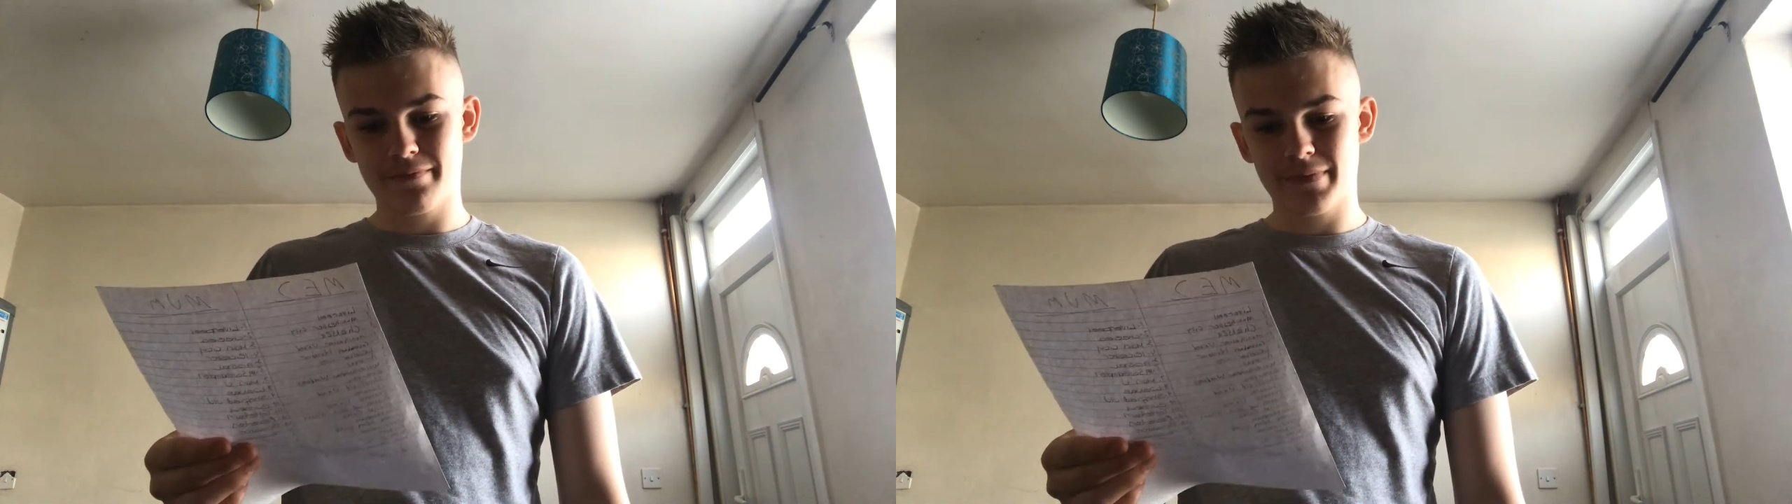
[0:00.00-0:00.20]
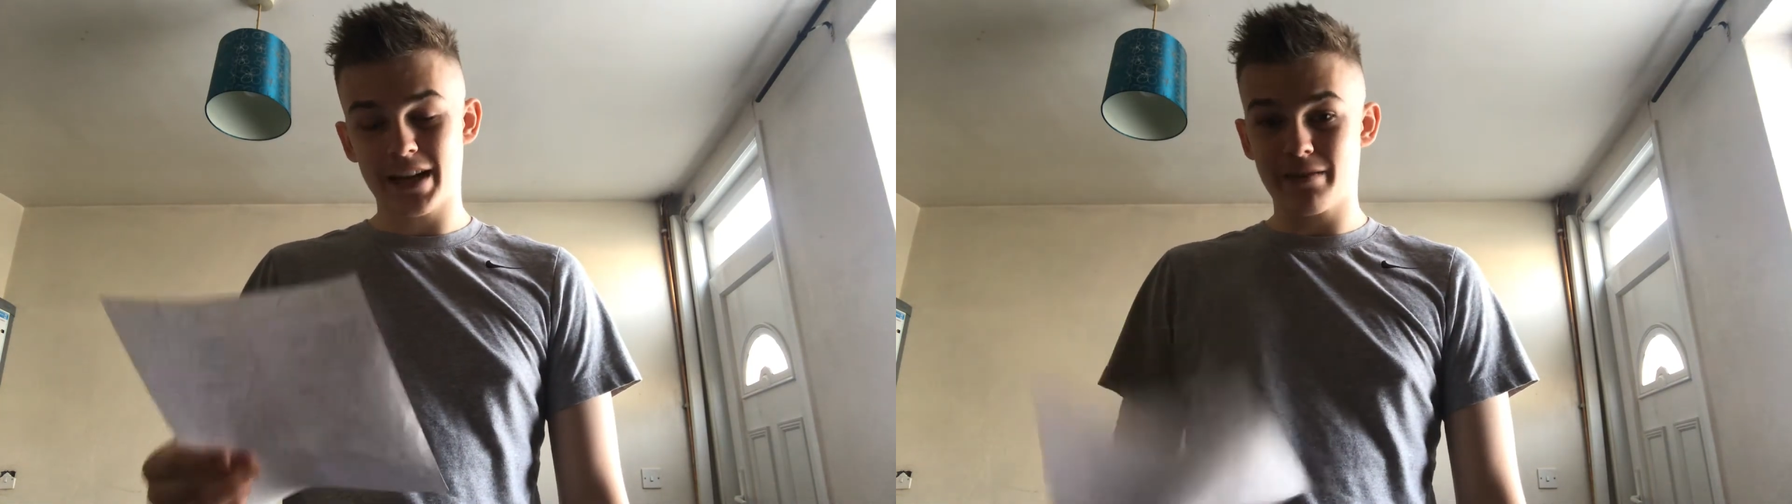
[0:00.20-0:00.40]

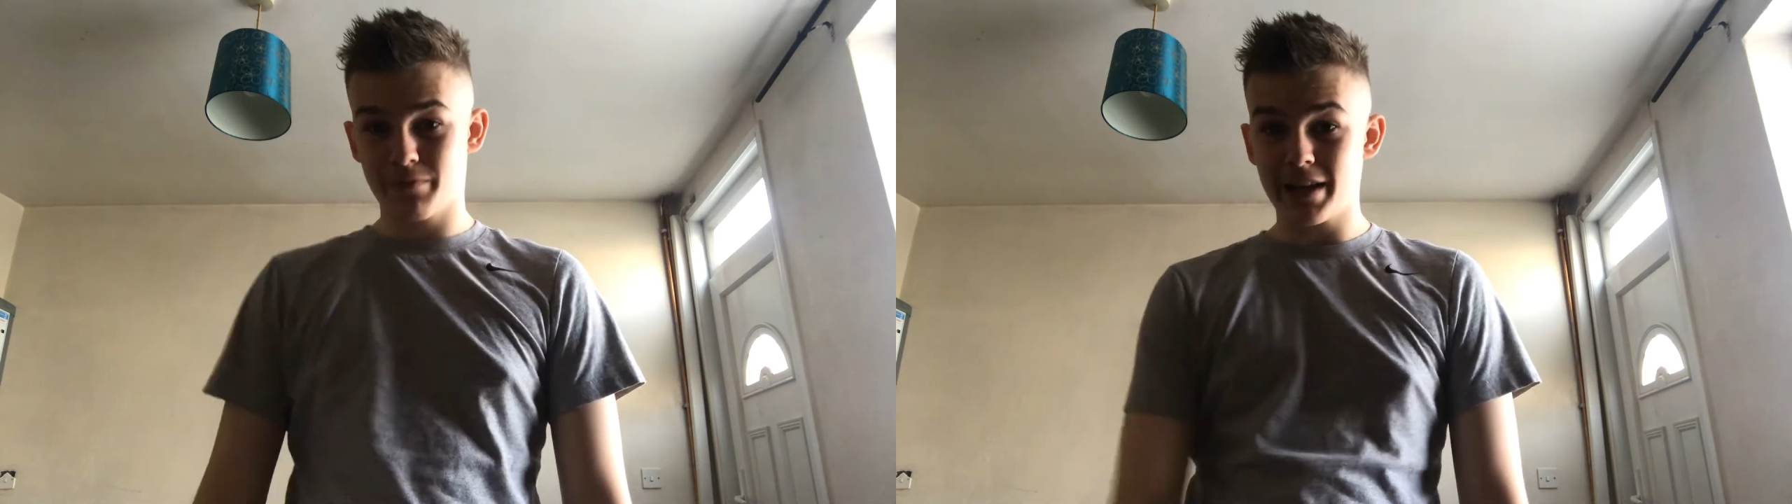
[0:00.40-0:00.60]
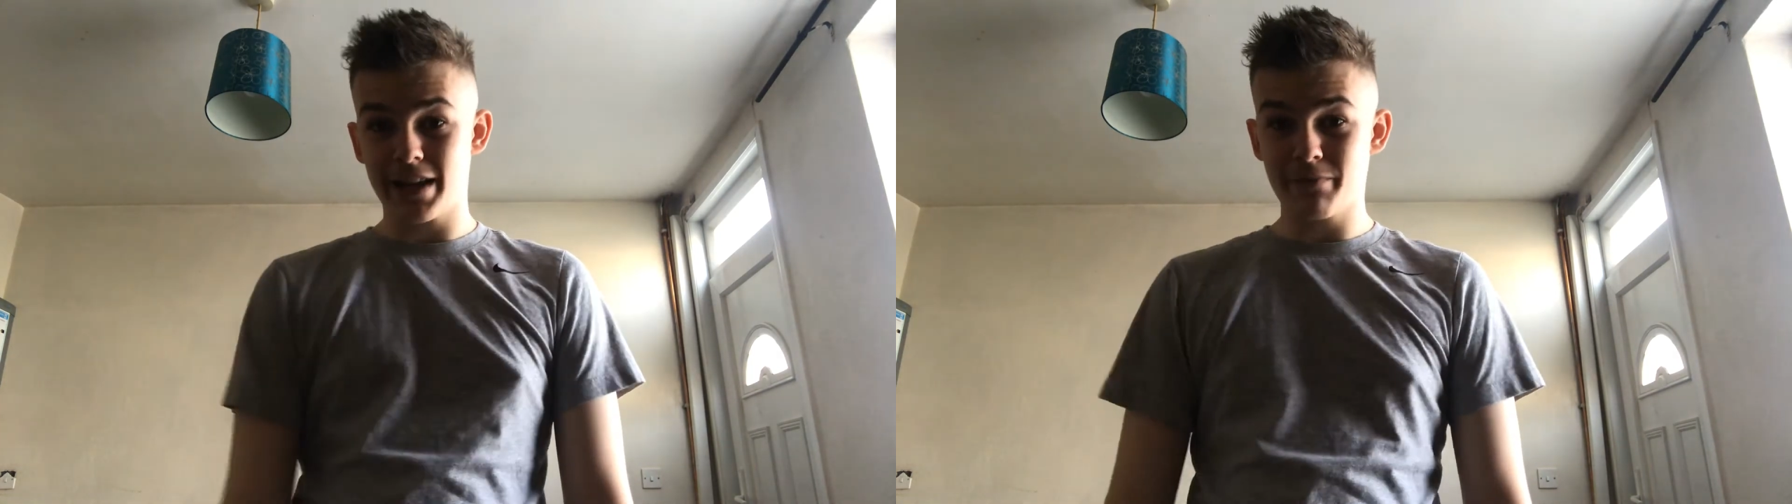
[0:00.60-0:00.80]

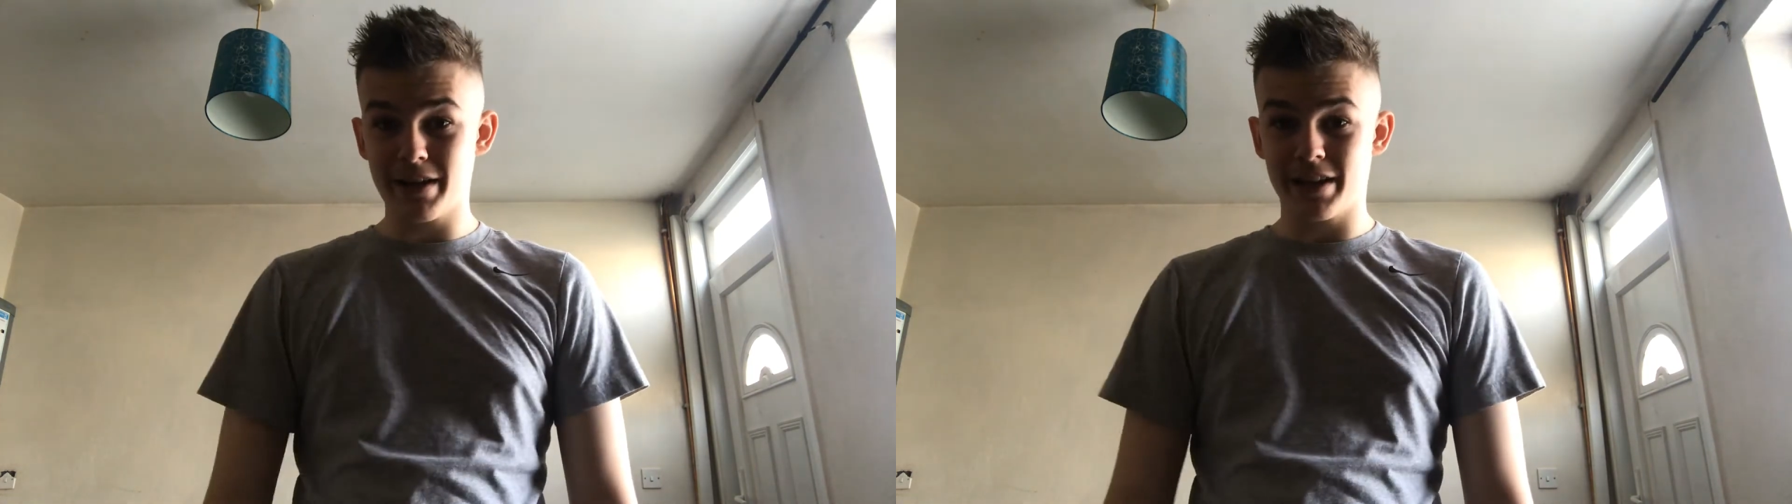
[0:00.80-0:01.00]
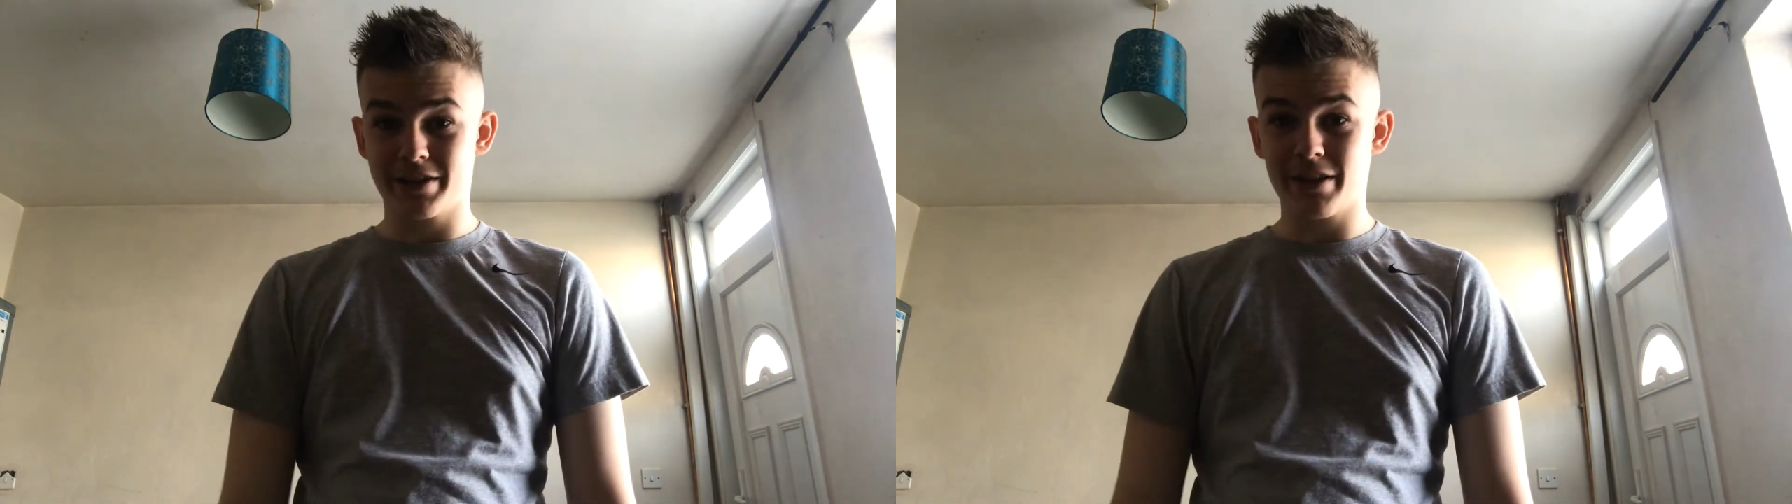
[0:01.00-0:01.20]

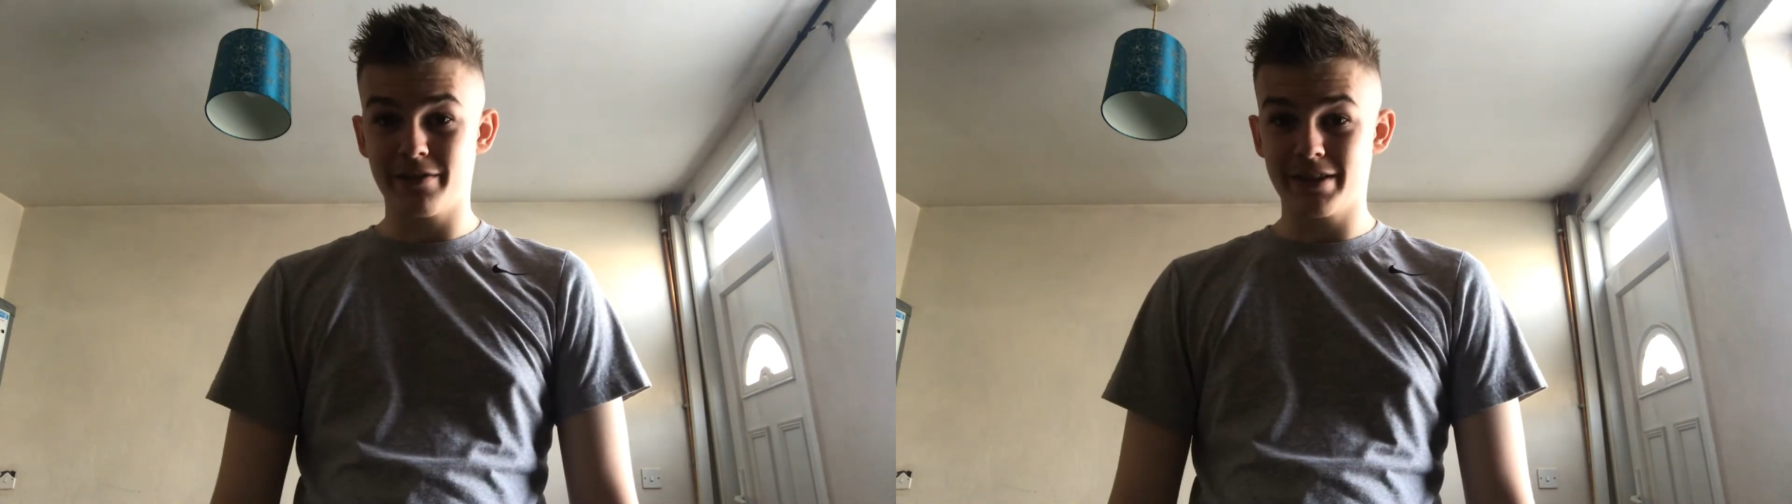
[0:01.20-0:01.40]
really showed,